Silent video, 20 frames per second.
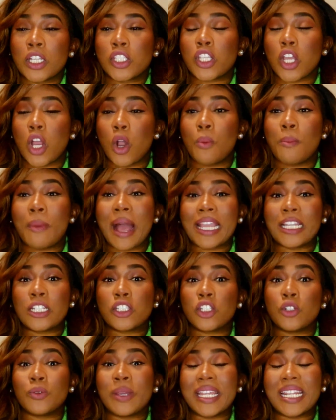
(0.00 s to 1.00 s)
So
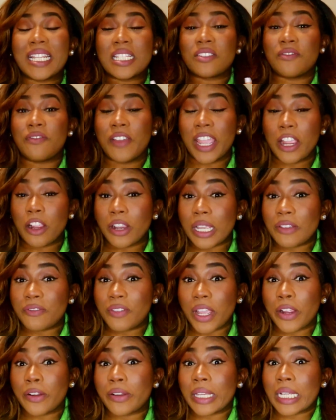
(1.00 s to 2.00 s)
mind you, it is very,
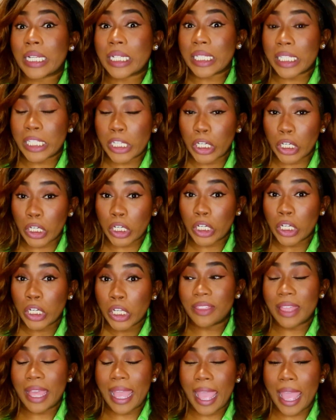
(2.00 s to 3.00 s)
very clear
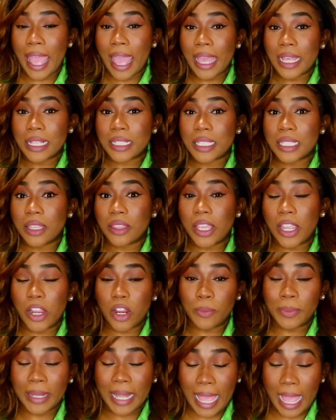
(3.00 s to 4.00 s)
that
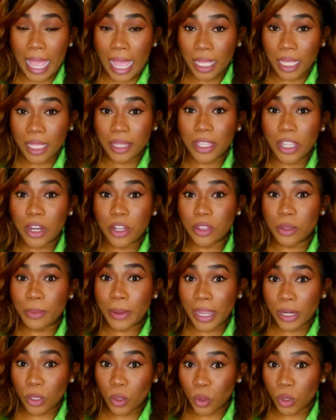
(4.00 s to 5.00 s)
they're black, they're the
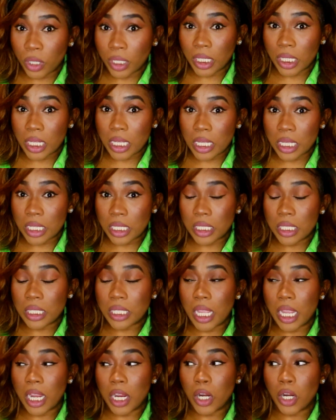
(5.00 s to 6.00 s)
minorities,
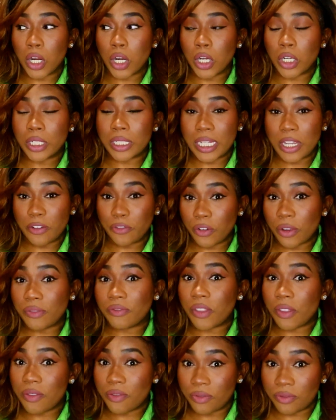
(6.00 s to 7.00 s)
they're different
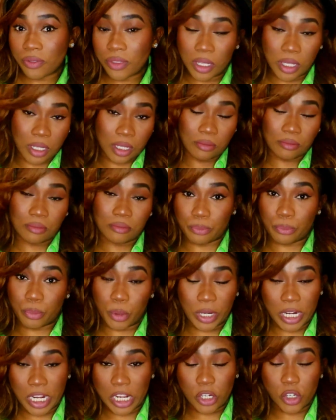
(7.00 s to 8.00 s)
than the
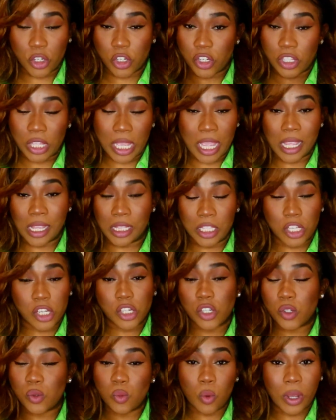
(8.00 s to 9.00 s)
British, the
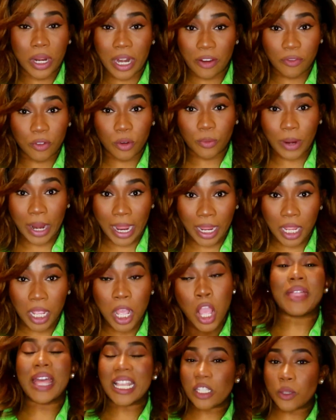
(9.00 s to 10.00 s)
English, whatever, right?
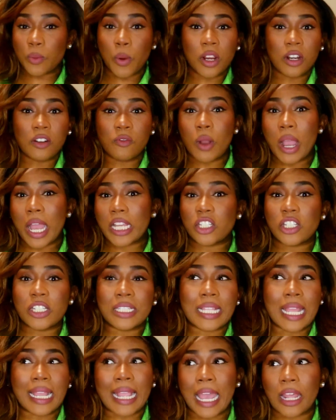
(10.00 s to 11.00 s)
That's a part of why
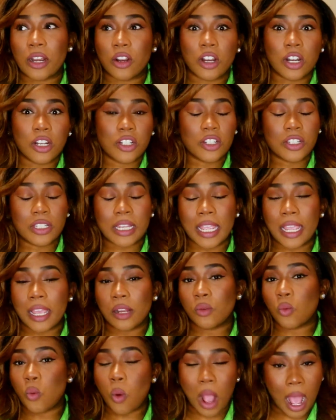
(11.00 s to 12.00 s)
she's like, I don't
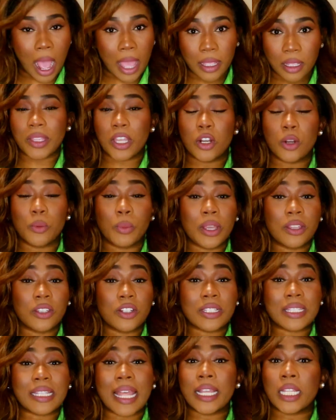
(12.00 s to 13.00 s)
understand why. And her brother
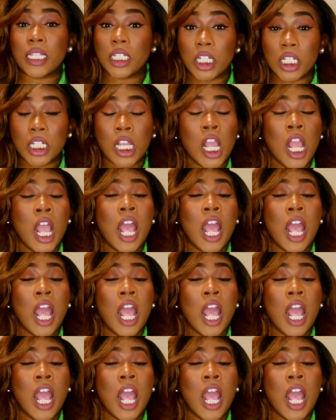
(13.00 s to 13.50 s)
is like, look,